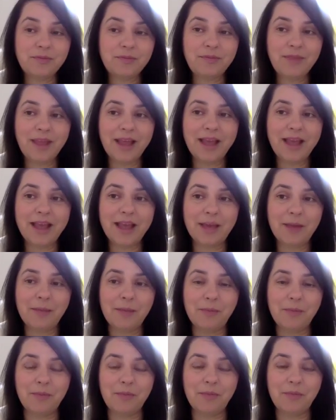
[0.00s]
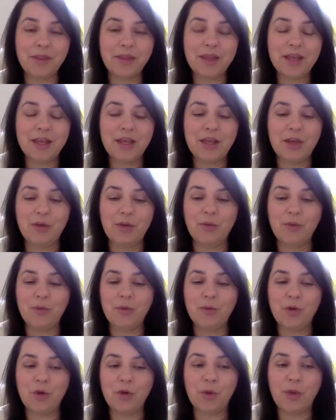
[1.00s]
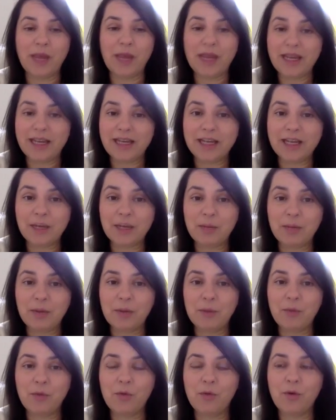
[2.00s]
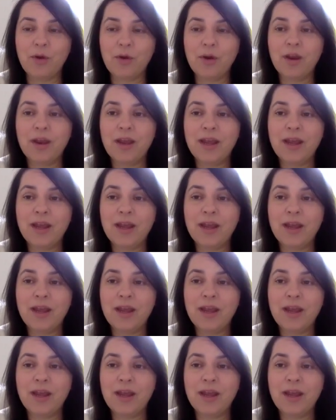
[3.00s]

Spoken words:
you know, go in a little bit more